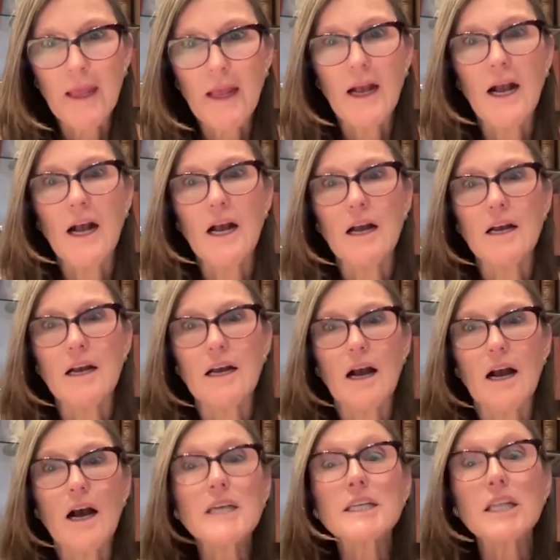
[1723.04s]

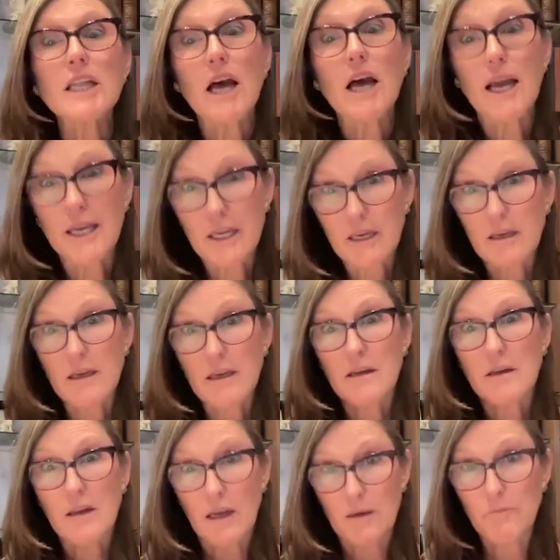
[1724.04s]
Unlike
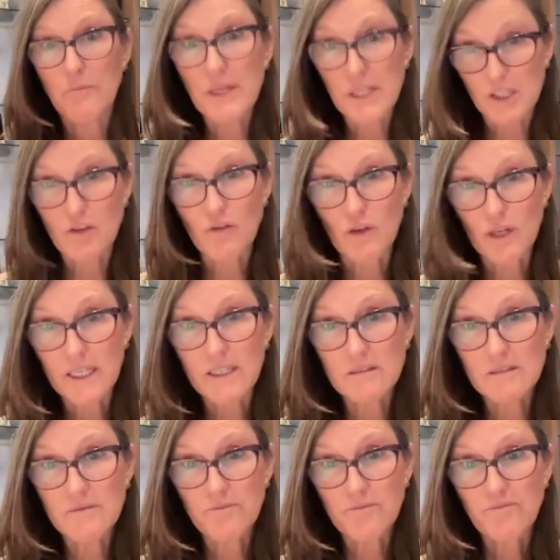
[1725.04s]

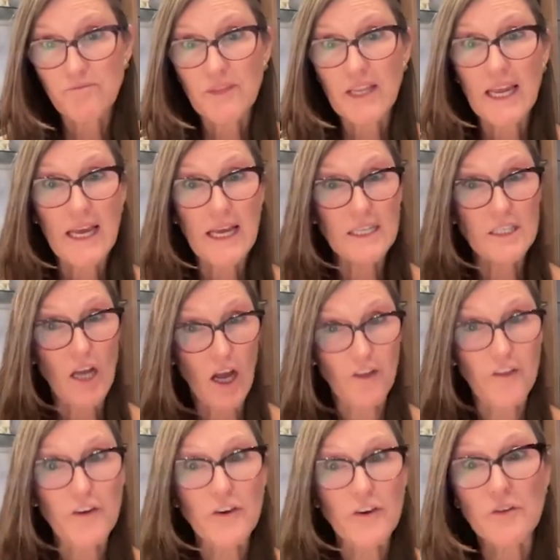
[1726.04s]
Bitcoin and
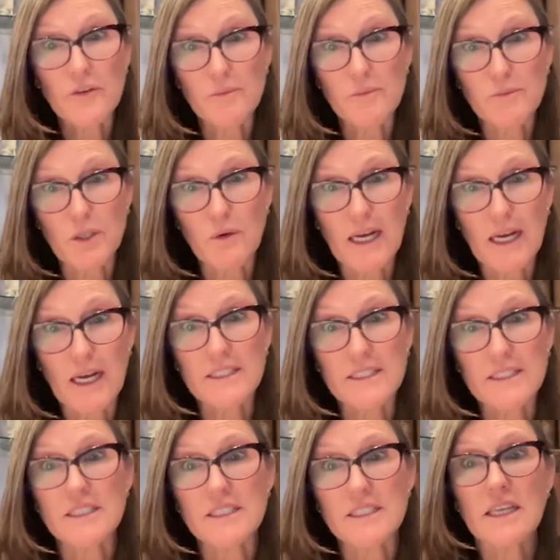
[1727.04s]
other crypto
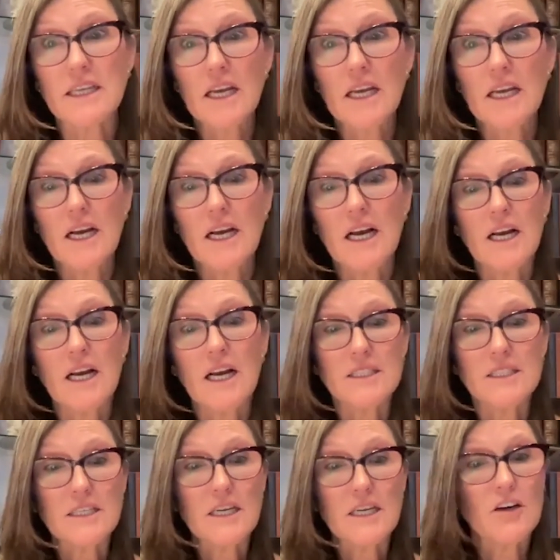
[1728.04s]
assets,
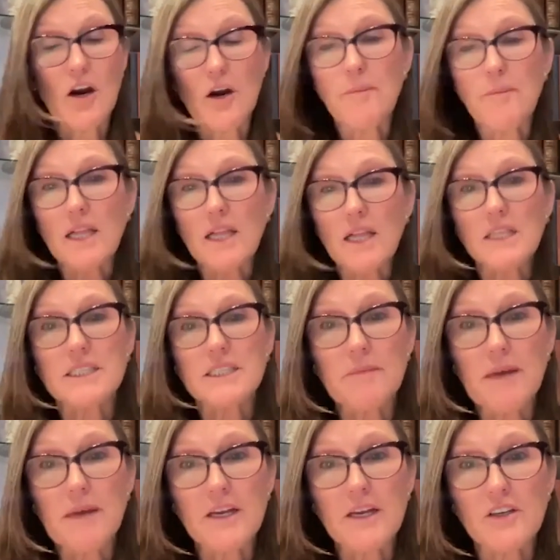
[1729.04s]
there are
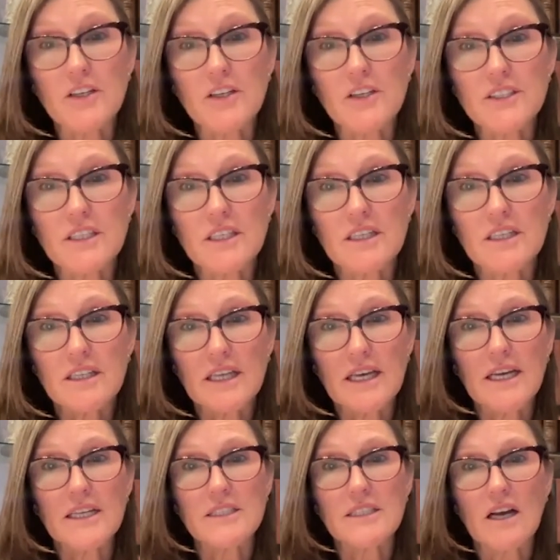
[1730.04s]
policymakers
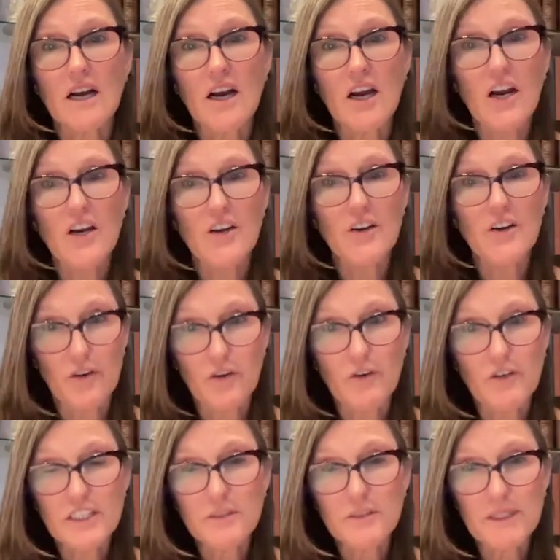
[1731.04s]
that are
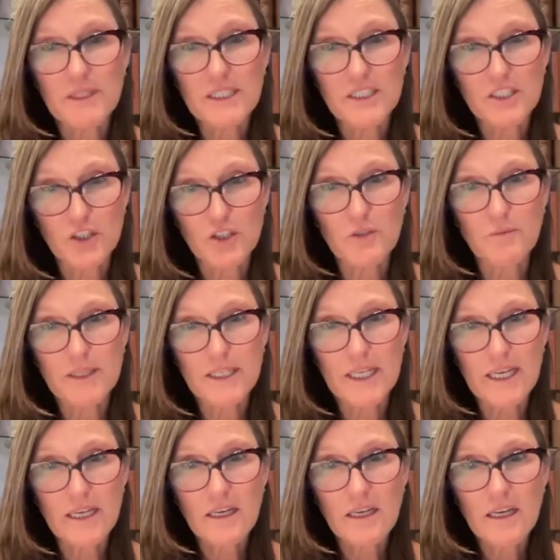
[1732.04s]
going to be
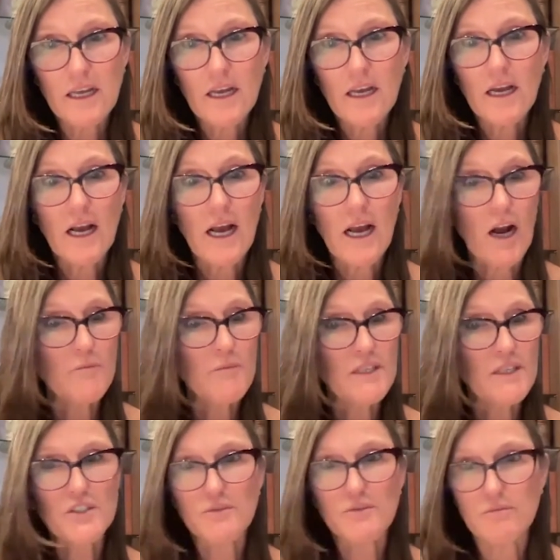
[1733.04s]
determining how
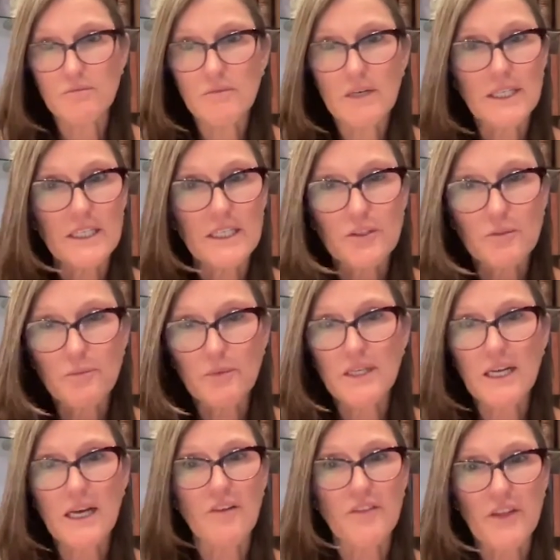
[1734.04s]
much money to put
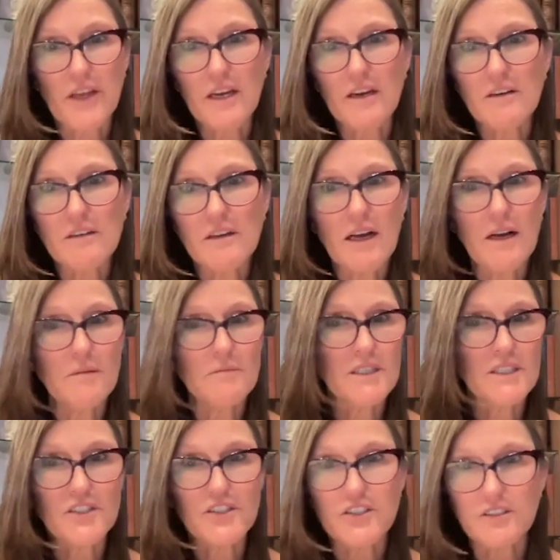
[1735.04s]
out there, how
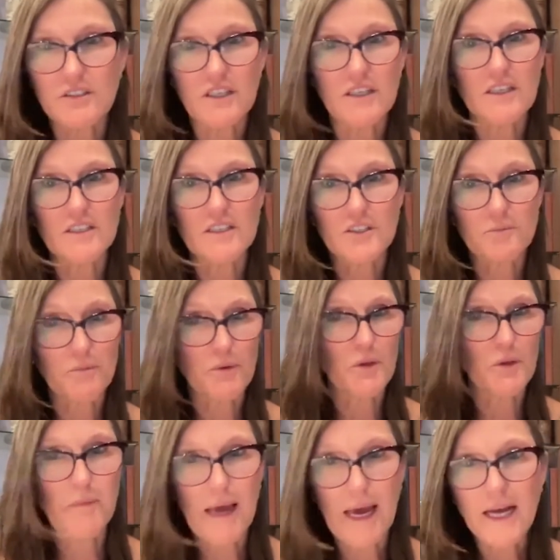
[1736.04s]
much to
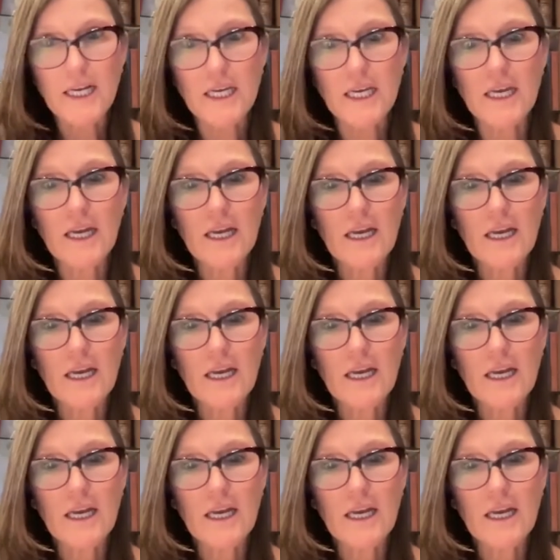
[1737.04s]
pull back.